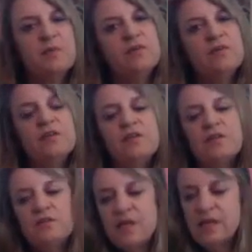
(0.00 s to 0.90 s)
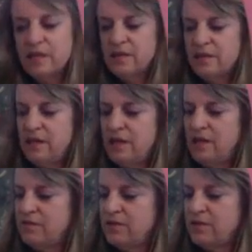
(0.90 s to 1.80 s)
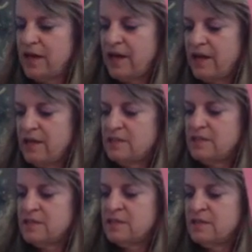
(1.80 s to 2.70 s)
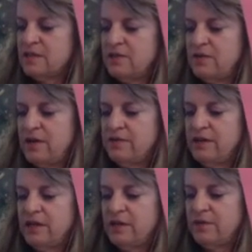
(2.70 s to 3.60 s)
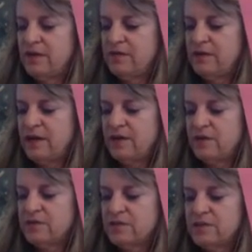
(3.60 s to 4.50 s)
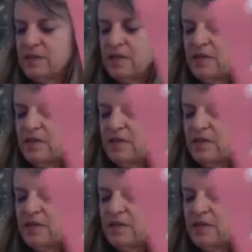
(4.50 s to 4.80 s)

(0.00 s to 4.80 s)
but you could use anything for the heads that you have laying around the house.